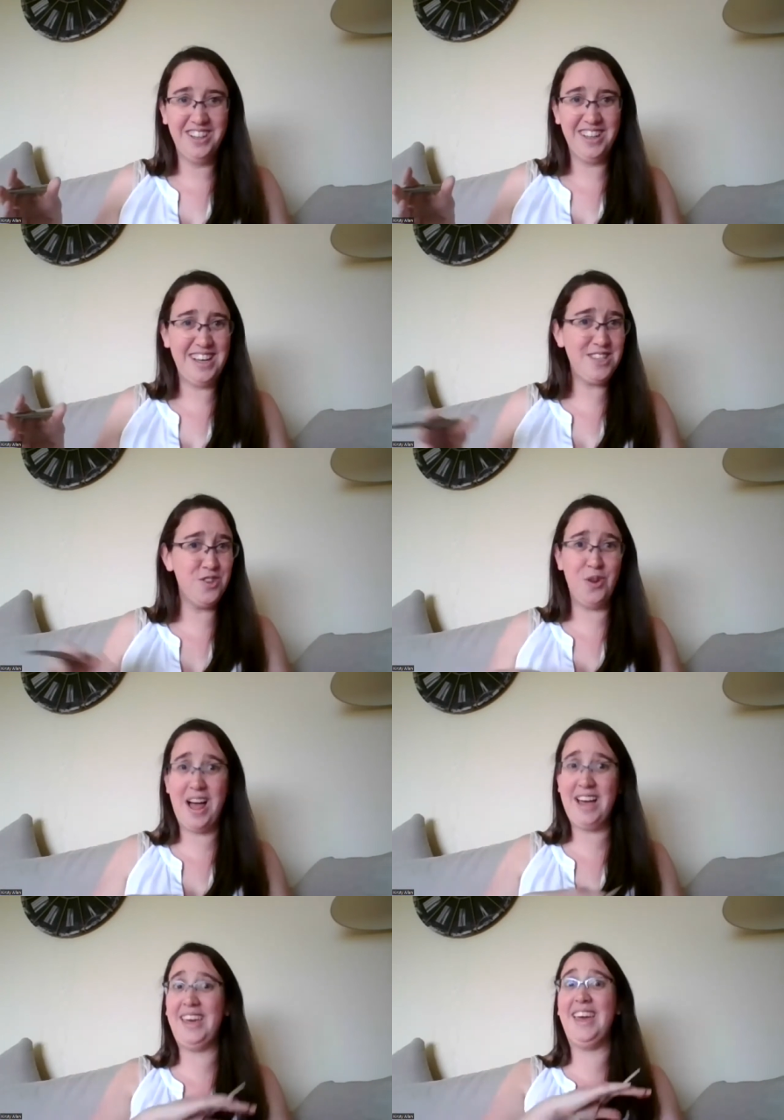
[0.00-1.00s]
He's not
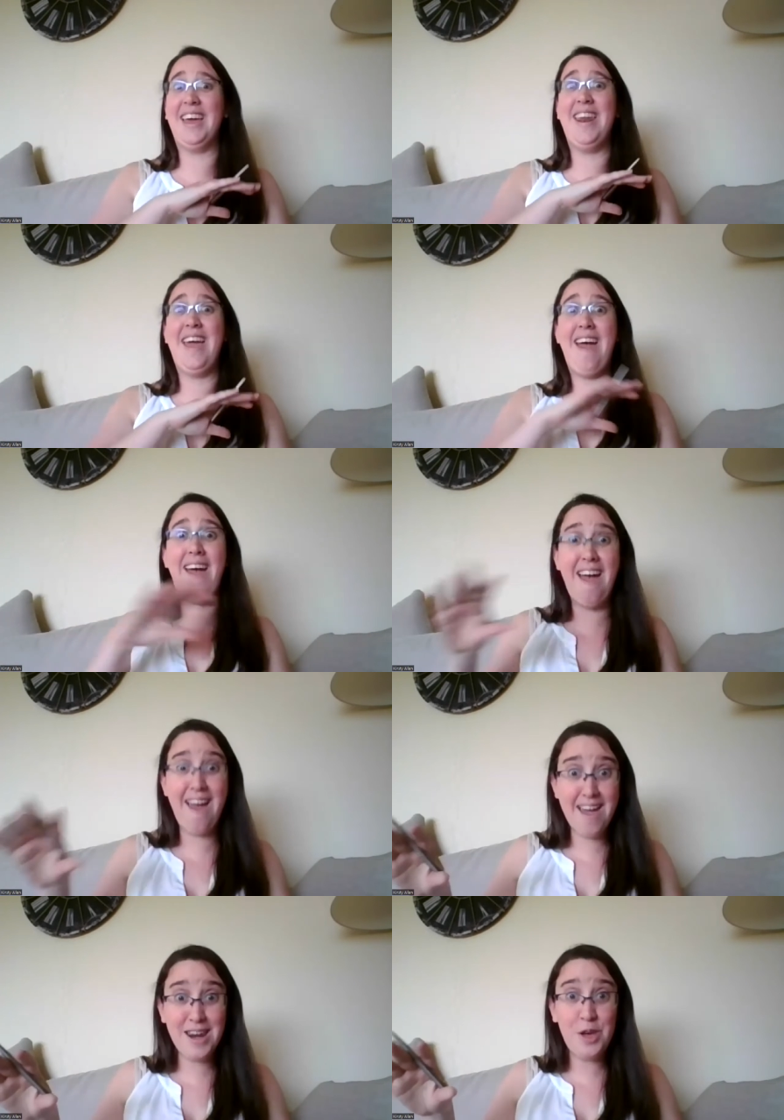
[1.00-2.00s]
lacking in
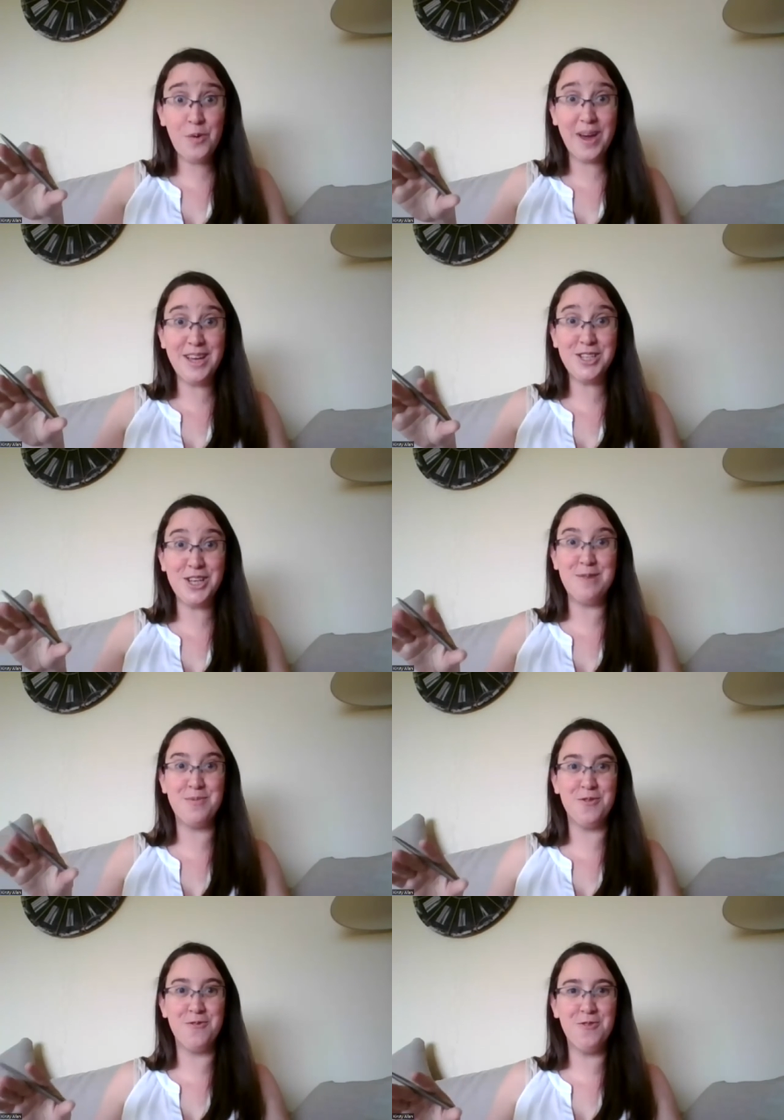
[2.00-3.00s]
any way, shape,
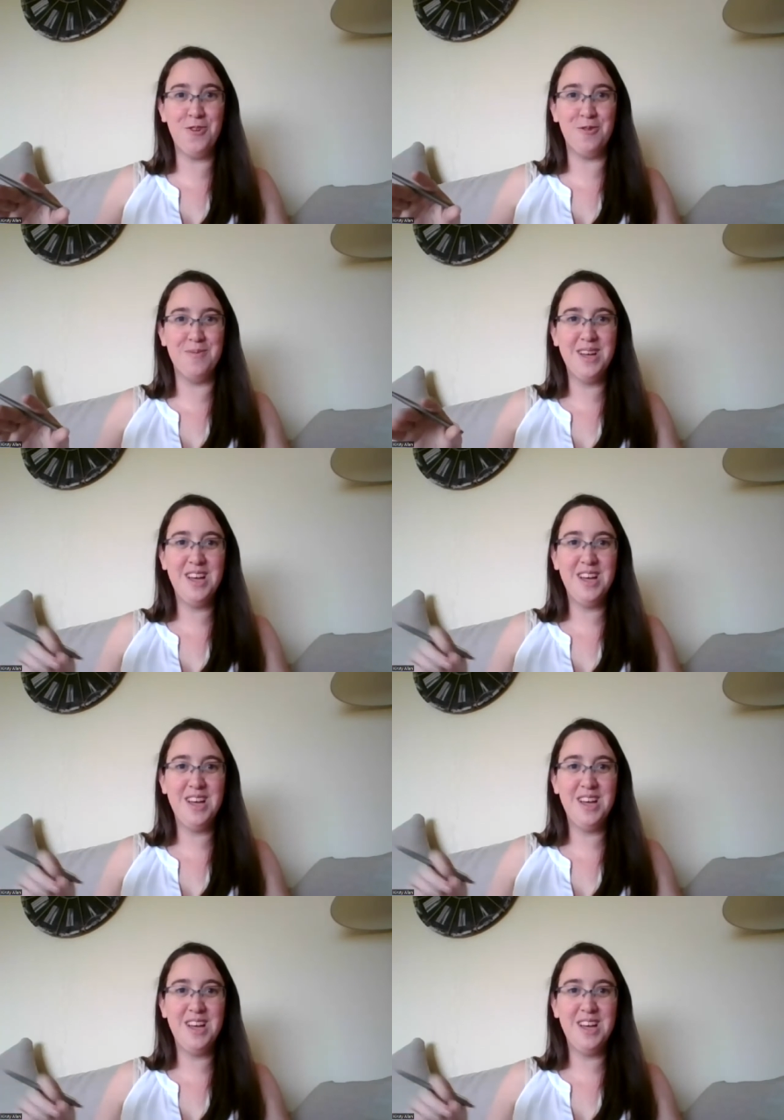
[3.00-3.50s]
or form.